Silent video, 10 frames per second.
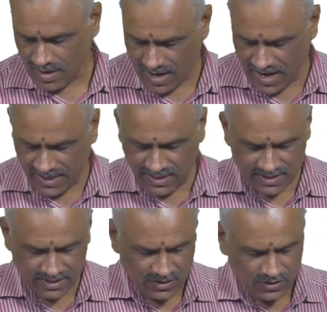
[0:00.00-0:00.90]

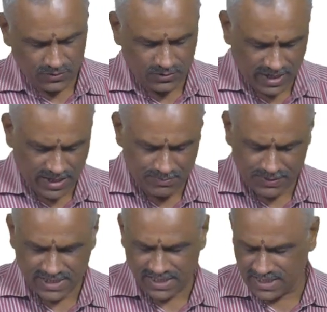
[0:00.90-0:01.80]
and you can
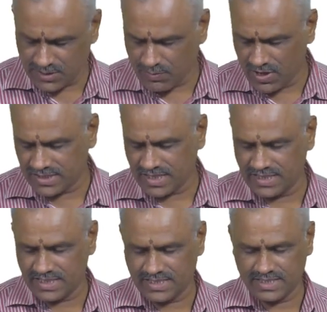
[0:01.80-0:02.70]
represent these points on
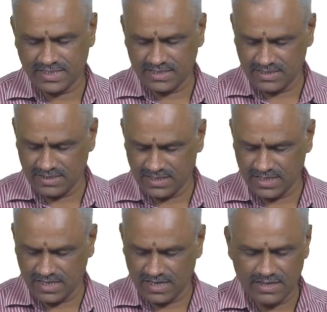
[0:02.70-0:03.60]
this here.